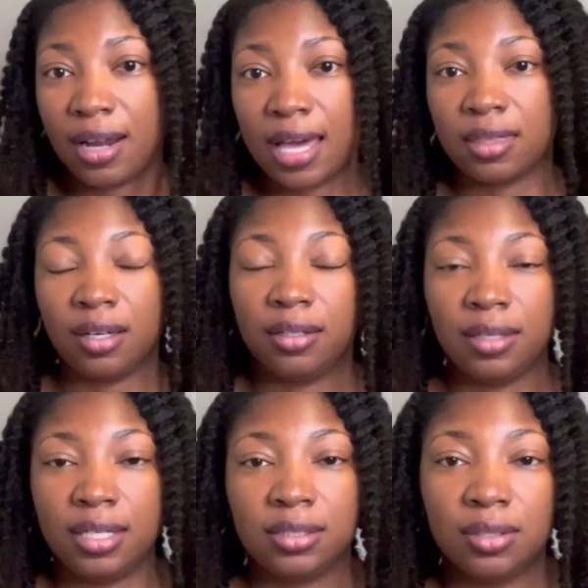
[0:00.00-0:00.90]
I thought
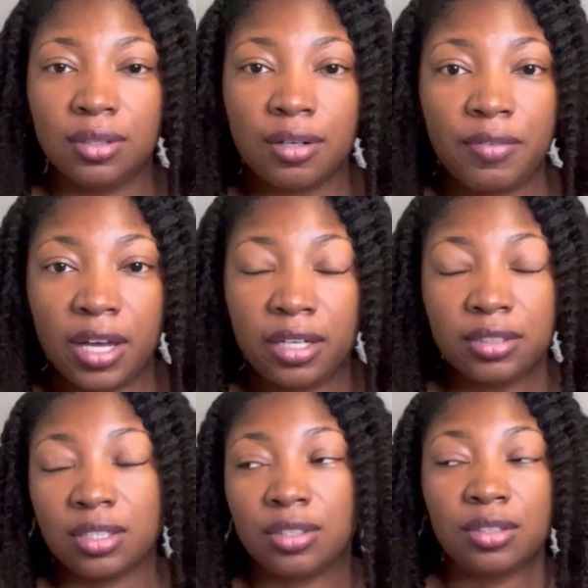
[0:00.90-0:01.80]
it still looked fine,
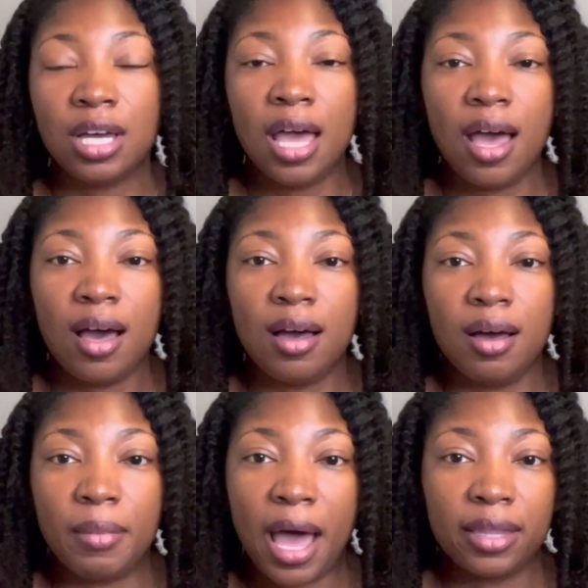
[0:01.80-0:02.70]
so
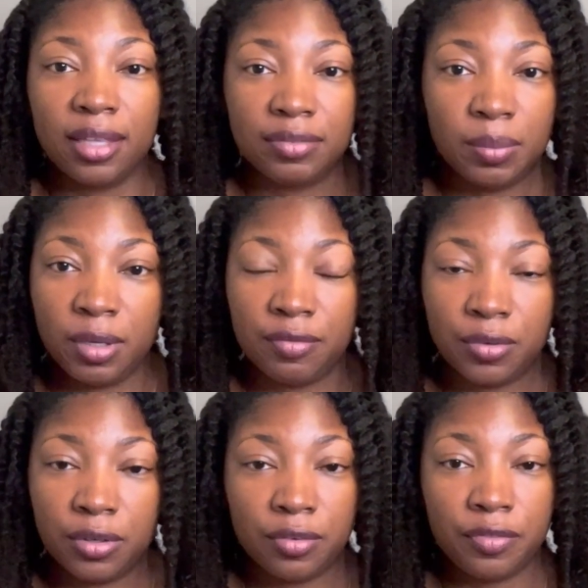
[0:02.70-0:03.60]
I left them in
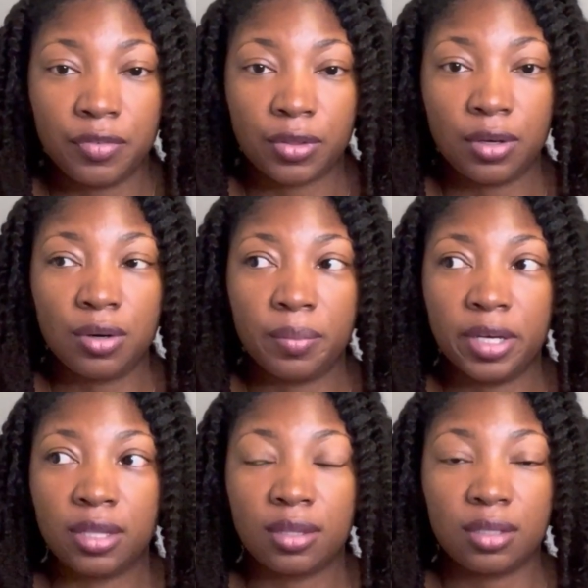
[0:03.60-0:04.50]
for the whole month.